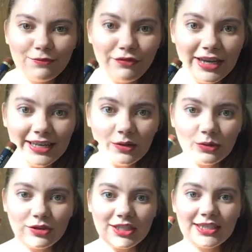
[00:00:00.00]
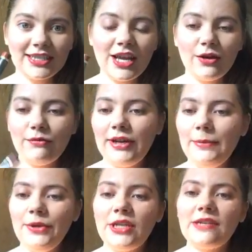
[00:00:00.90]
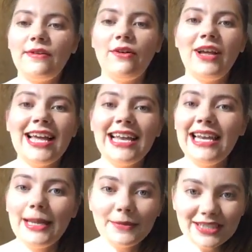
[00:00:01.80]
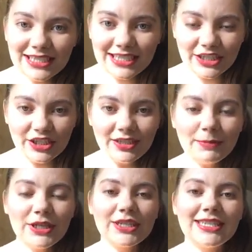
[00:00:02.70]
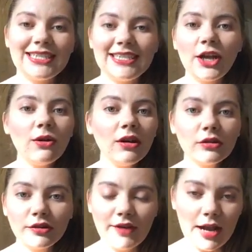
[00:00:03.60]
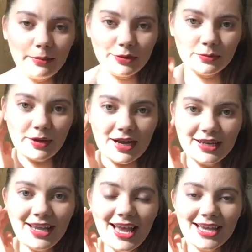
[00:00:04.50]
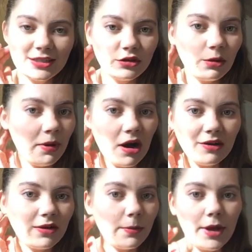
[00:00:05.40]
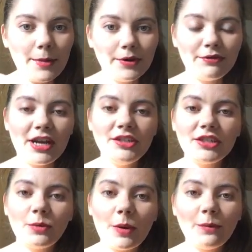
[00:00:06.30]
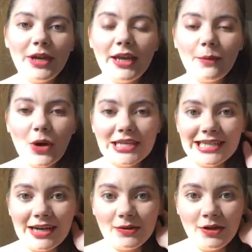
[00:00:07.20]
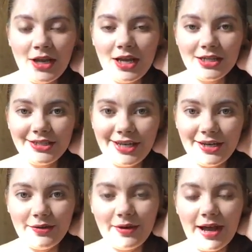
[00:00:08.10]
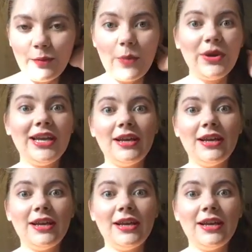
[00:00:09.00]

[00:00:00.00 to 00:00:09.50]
Really gorgeous, really beautiful. Limited edition because it is no longer available to buy. It's not part of our permanent range, so when we went down to, when